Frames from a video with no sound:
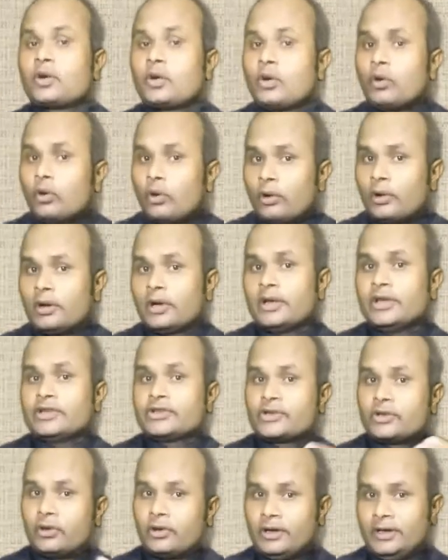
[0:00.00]
court
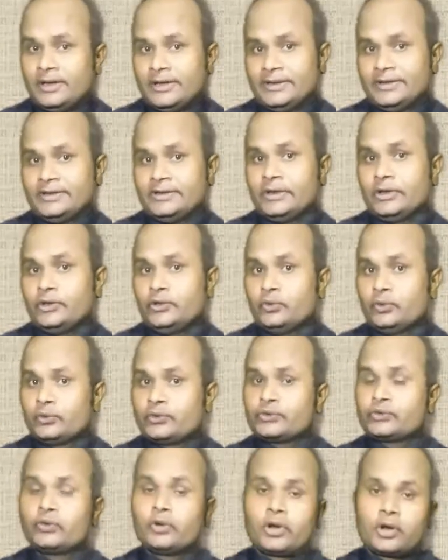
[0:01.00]
historians
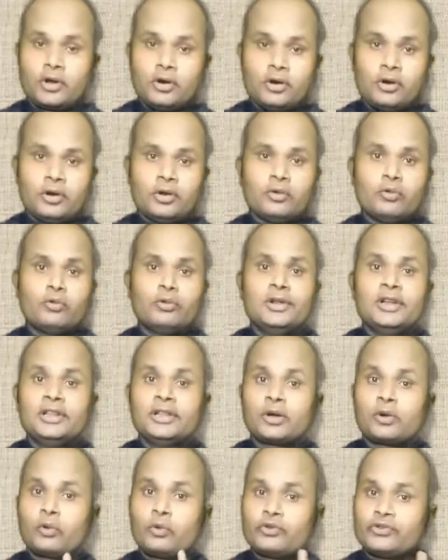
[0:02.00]
used to record only
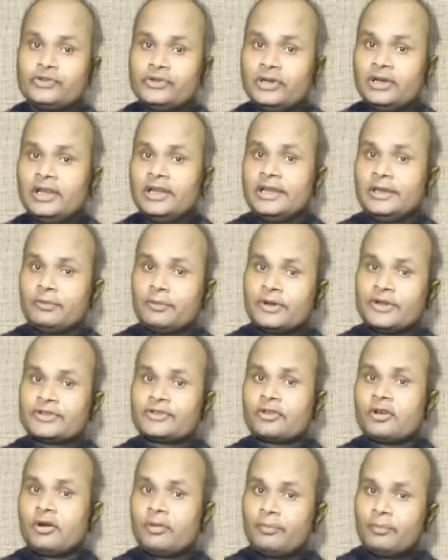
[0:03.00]
the crucial
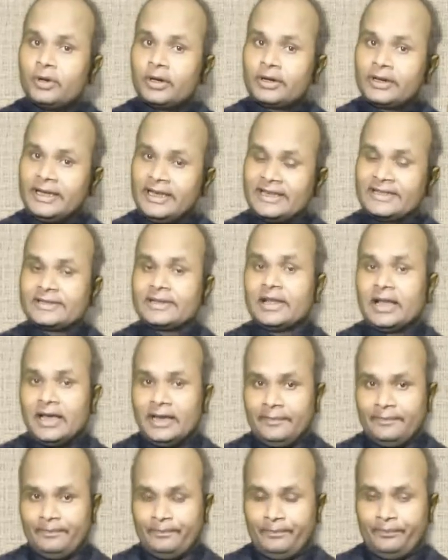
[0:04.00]
events of king's
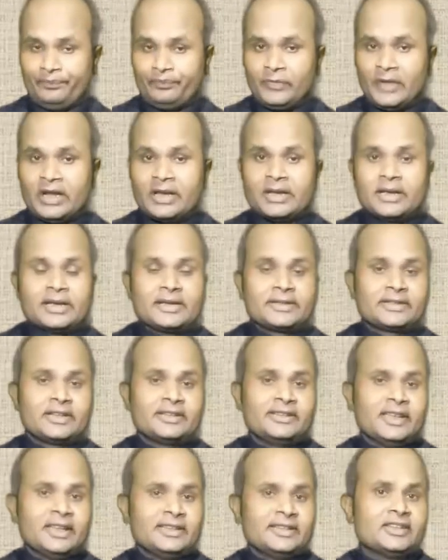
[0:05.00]
life,
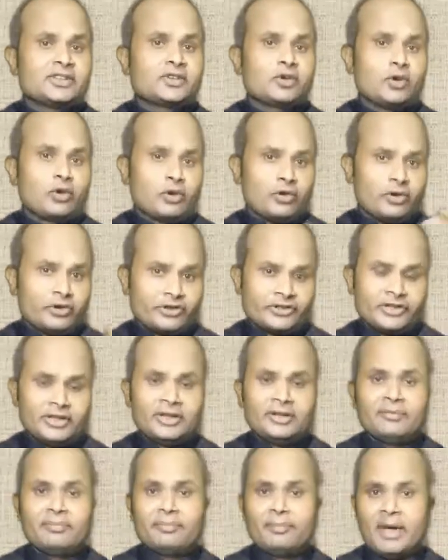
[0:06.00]
such as his
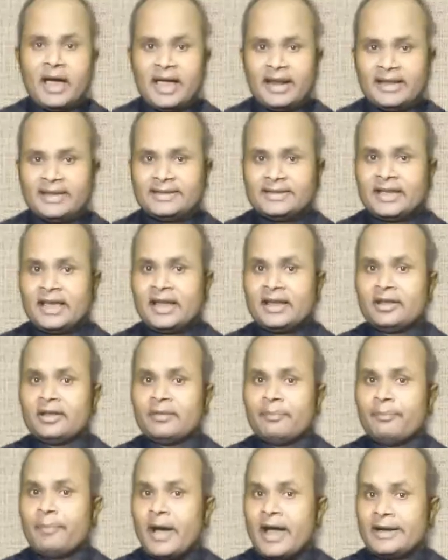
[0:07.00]
coronation, marriage and
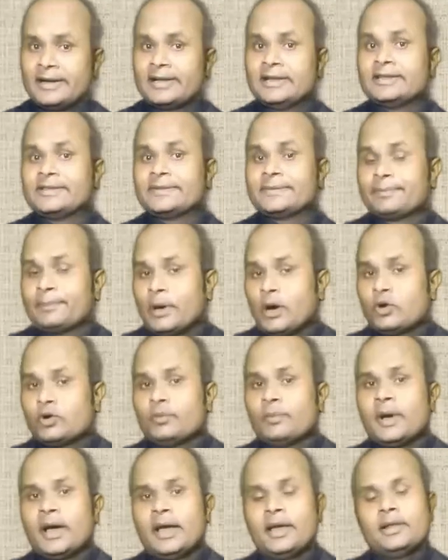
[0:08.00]
the battles
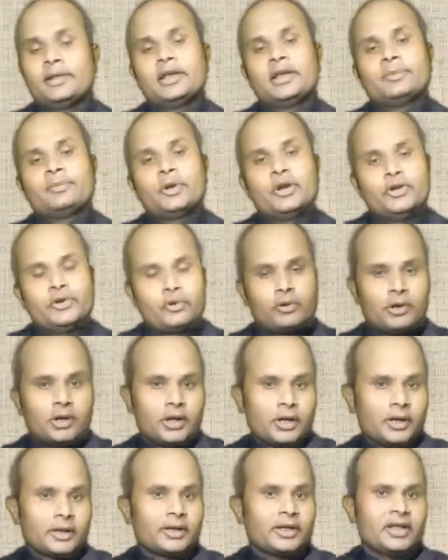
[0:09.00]
fought by that
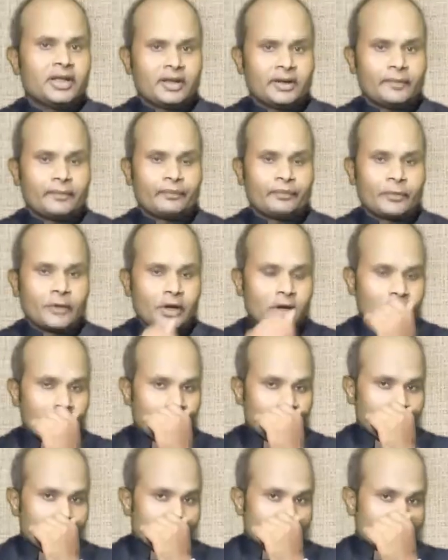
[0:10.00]
particular king.
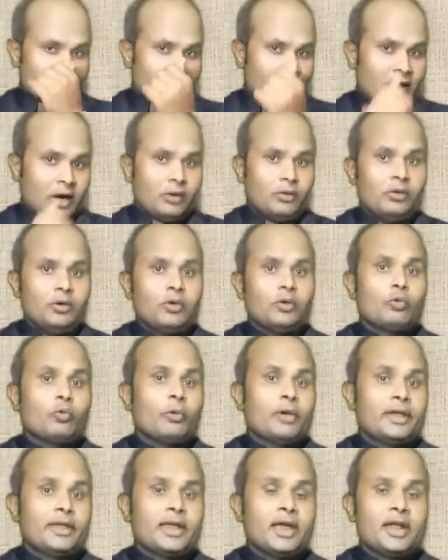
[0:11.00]
So now
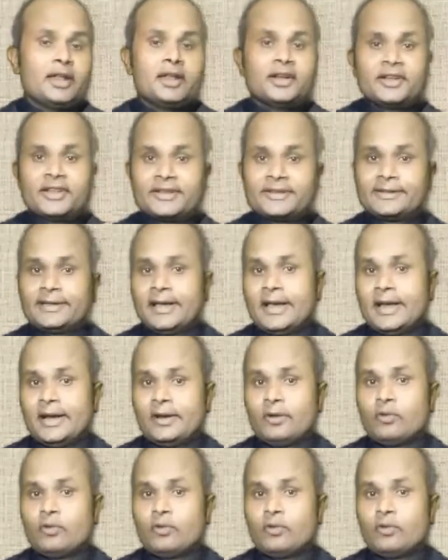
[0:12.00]
we can understand